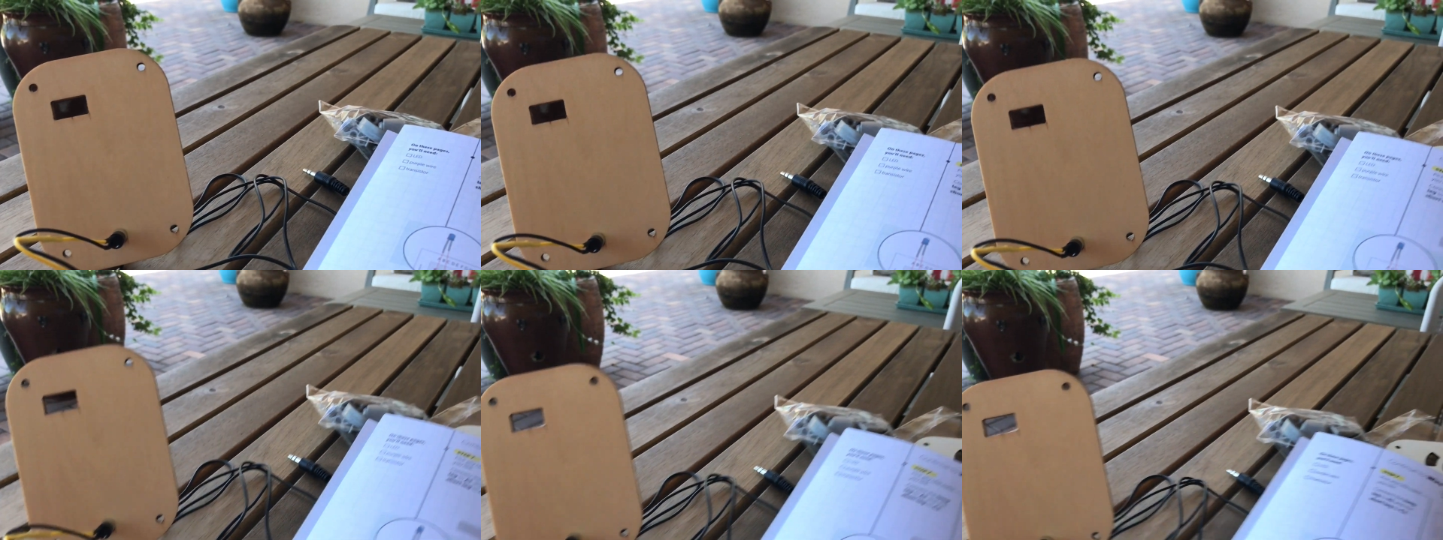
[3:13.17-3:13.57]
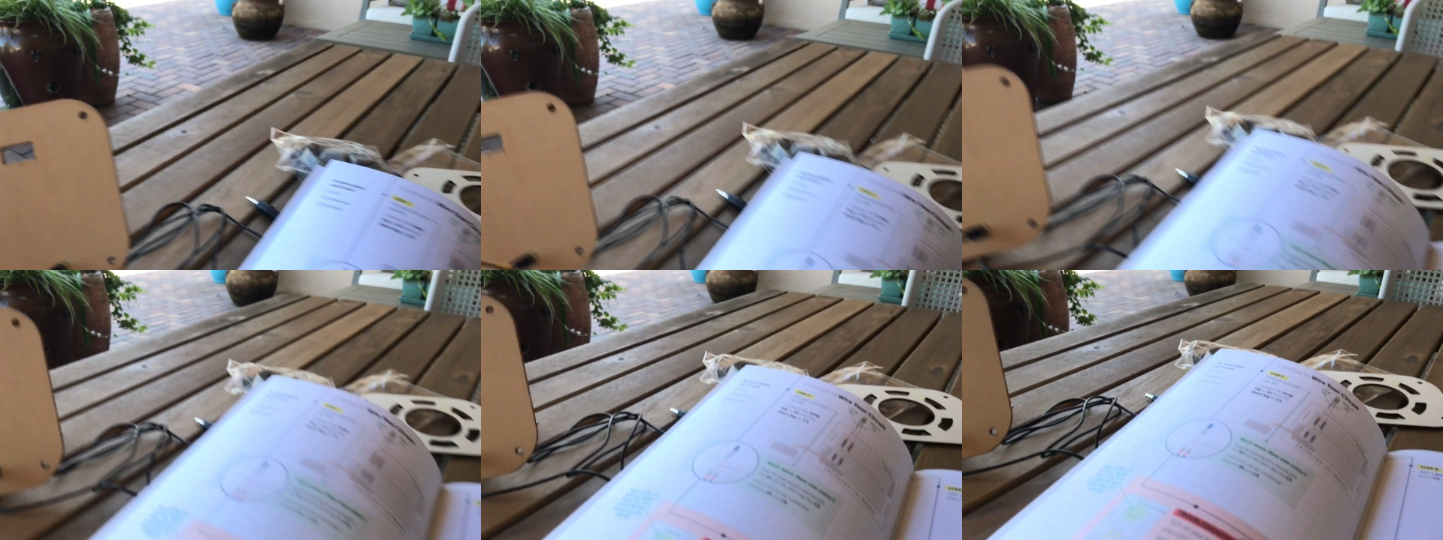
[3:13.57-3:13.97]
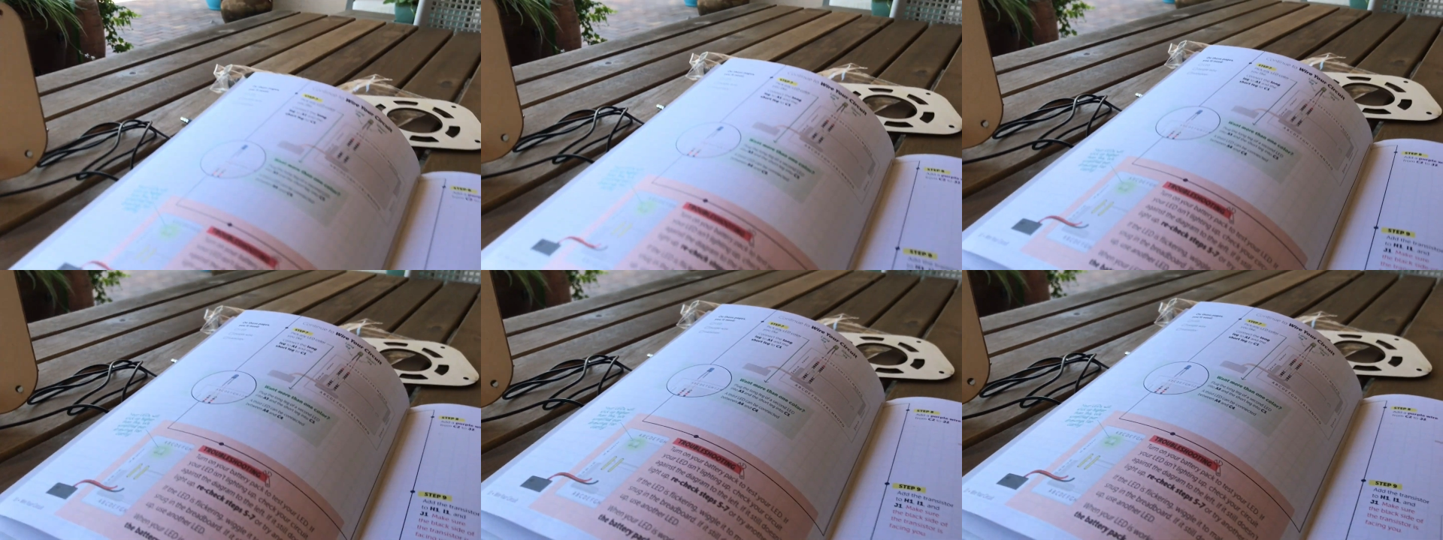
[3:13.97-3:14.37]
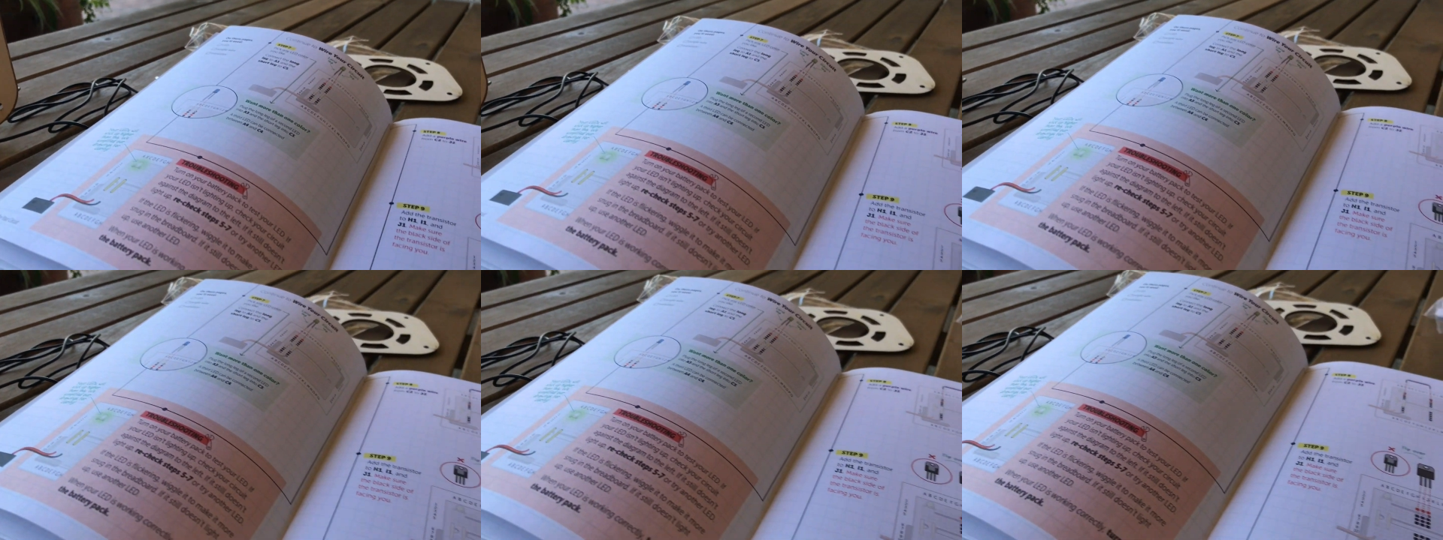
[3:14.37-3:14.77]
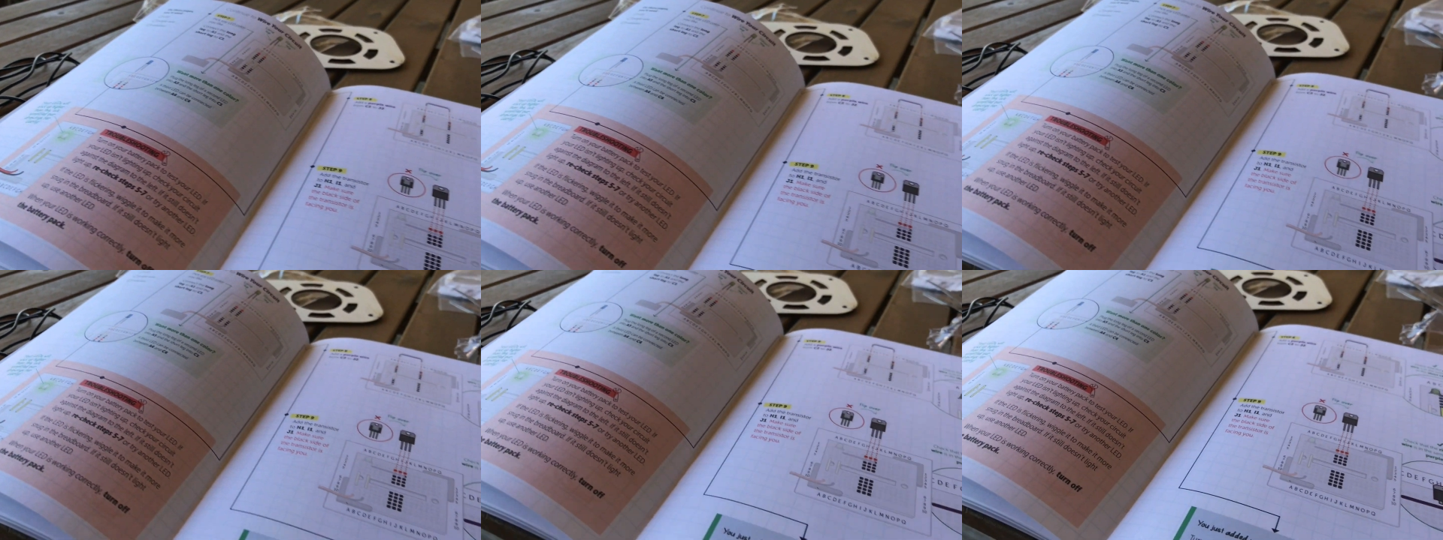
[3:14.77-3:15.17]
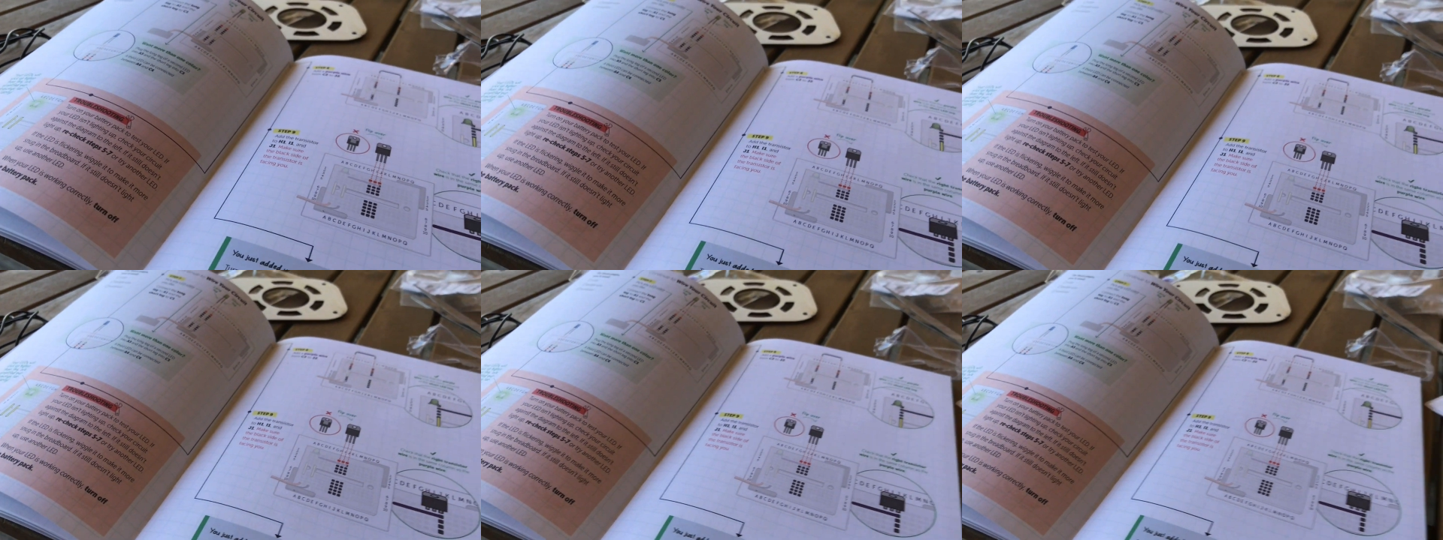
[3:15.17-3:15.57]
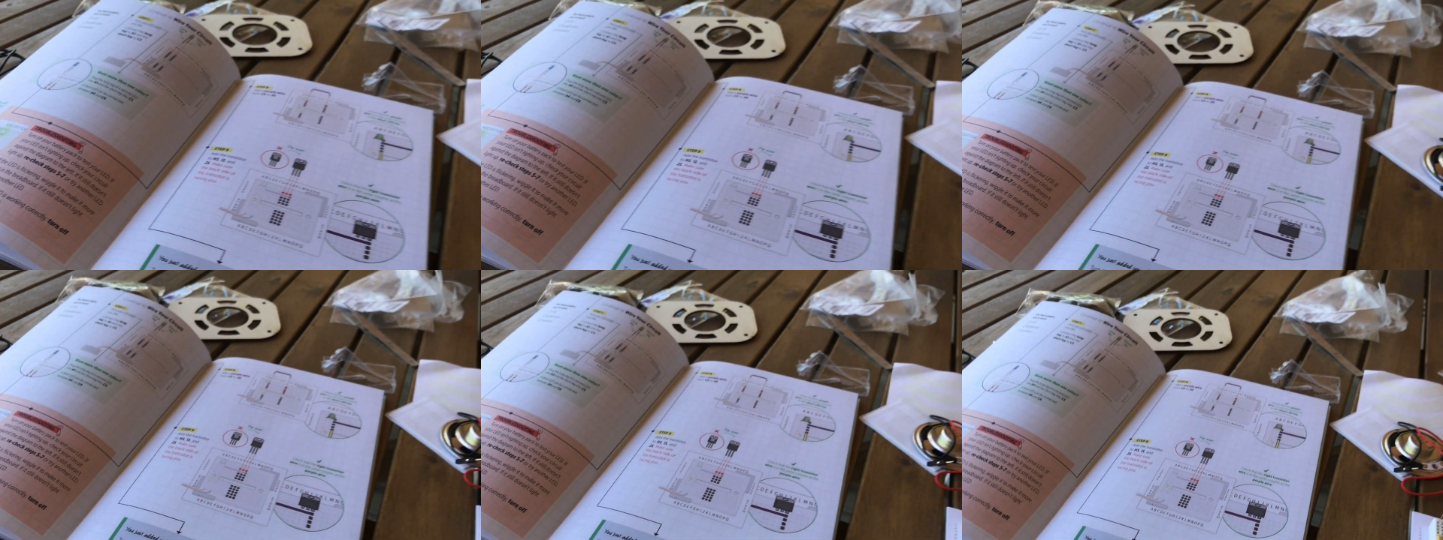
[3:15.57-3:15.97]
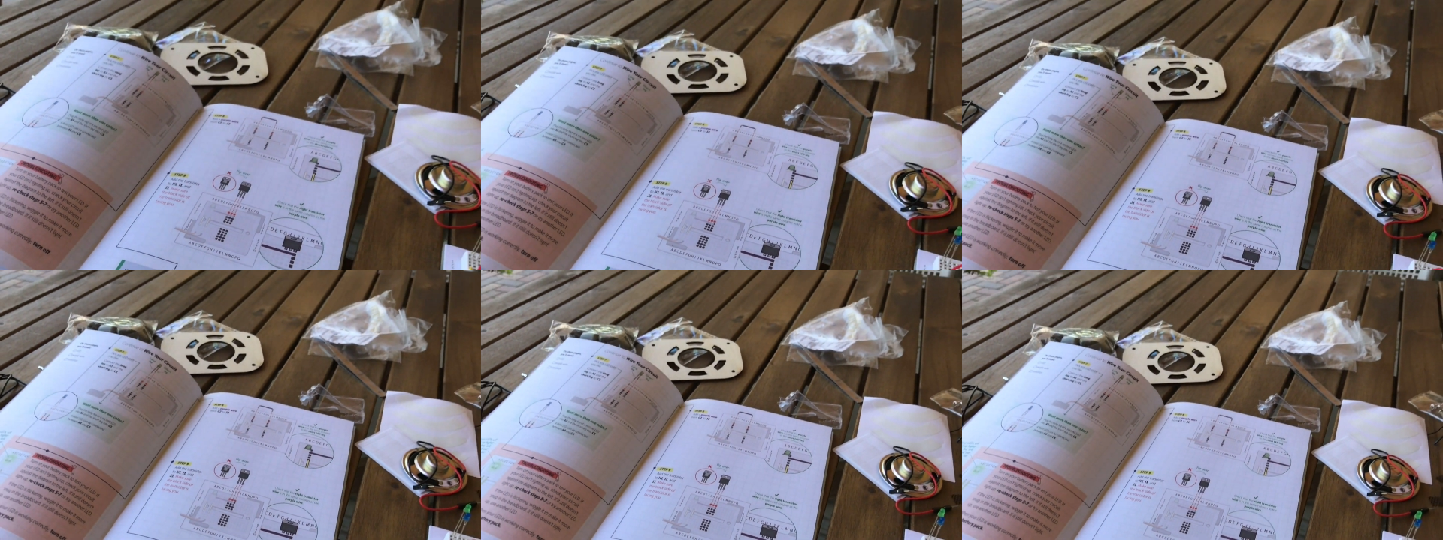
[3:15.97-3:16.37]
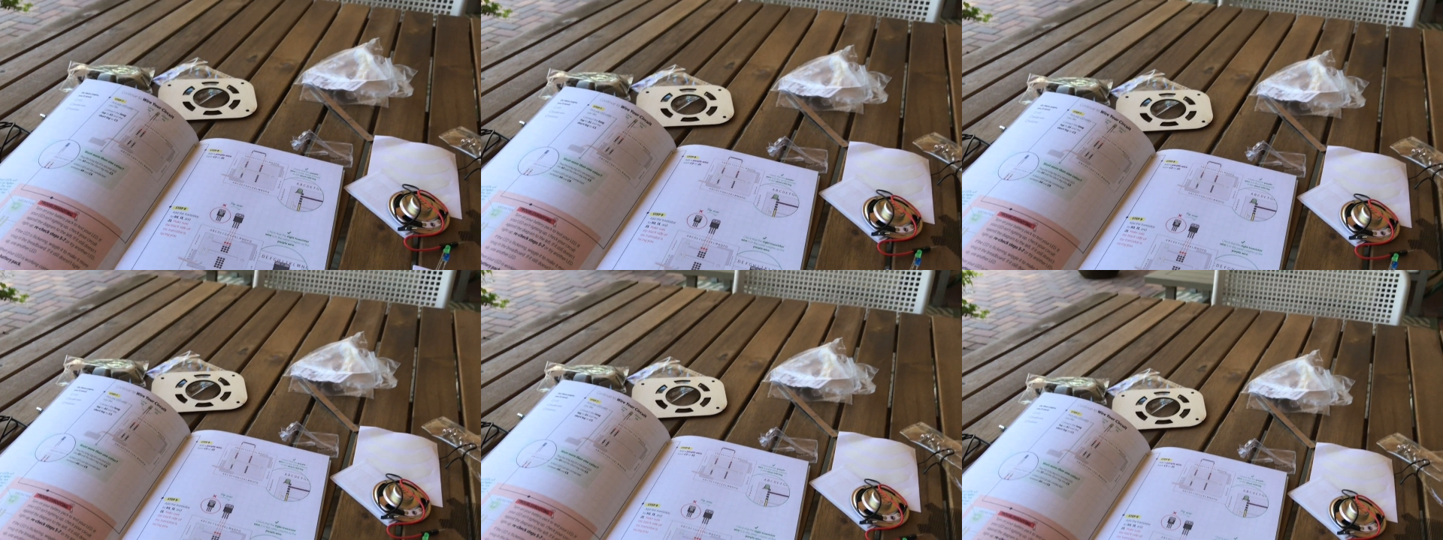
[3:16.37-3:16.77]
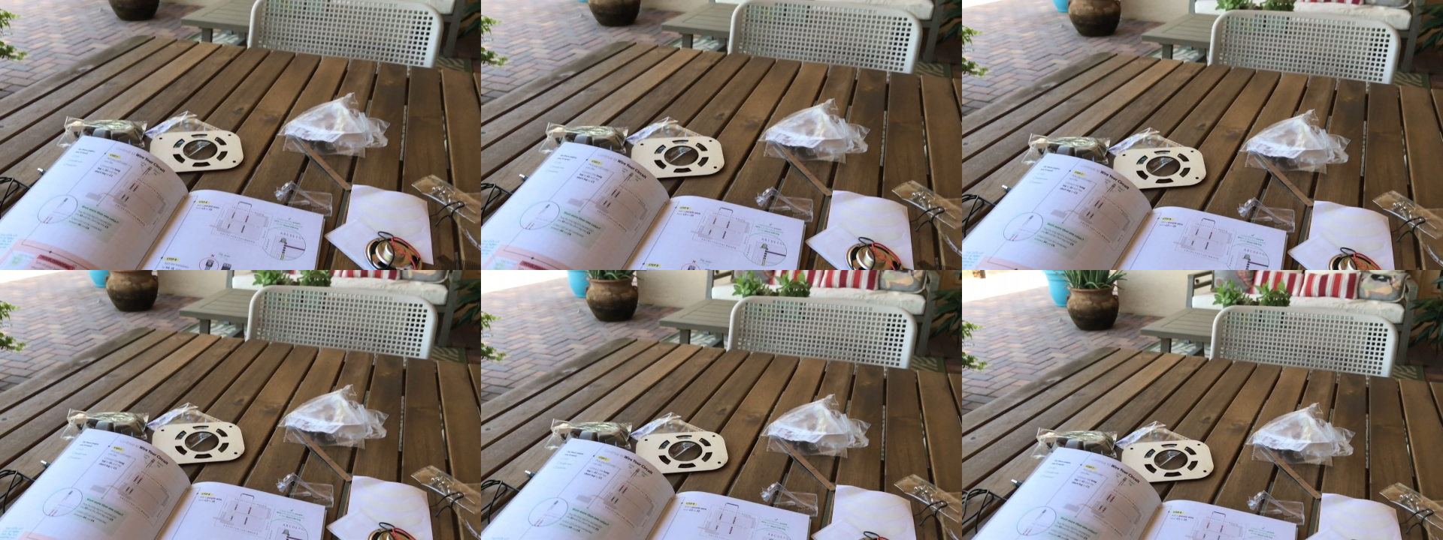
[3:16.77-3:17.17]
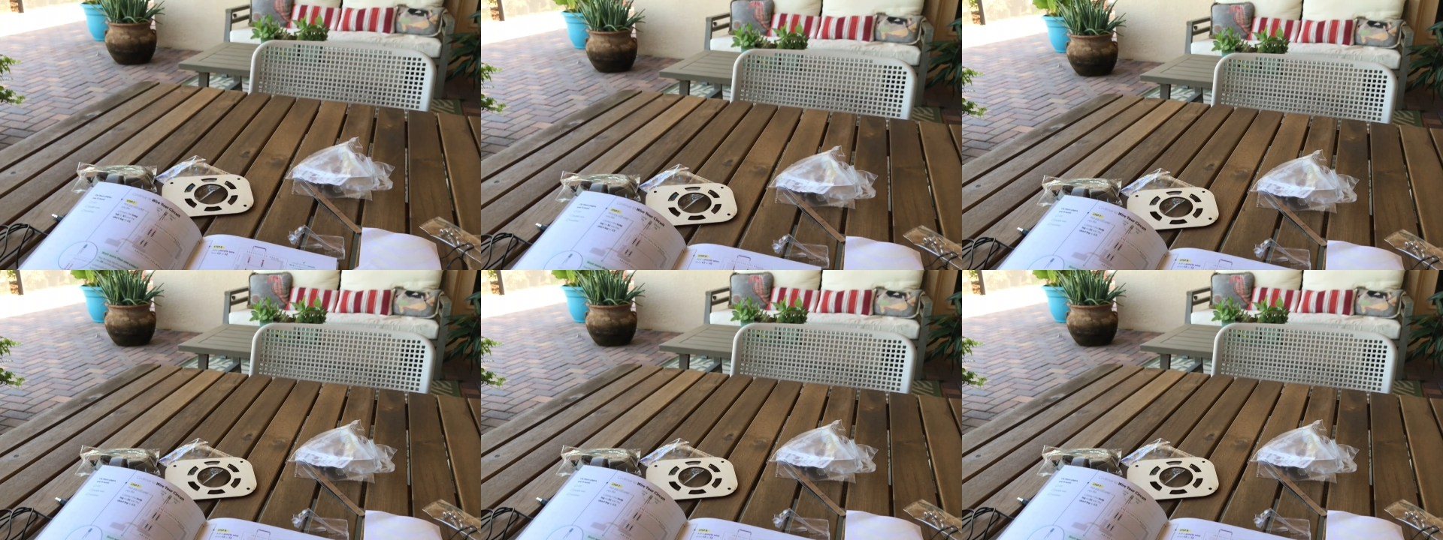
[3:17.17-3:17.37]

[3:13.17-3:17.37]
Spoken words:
Nobody's mouth can be seen.